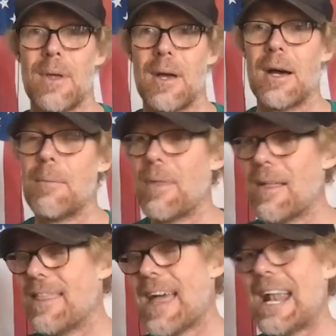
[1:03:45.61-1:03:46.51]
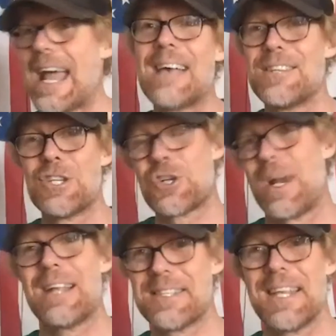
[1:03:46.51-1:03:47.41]
That it hasn't
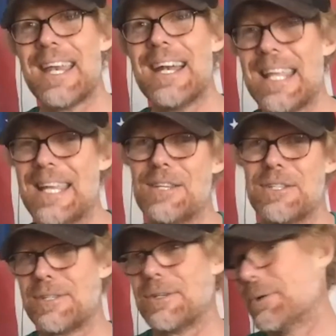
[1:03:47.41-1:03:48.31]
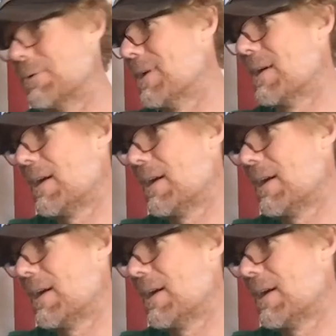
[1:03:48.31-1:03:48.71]
translated into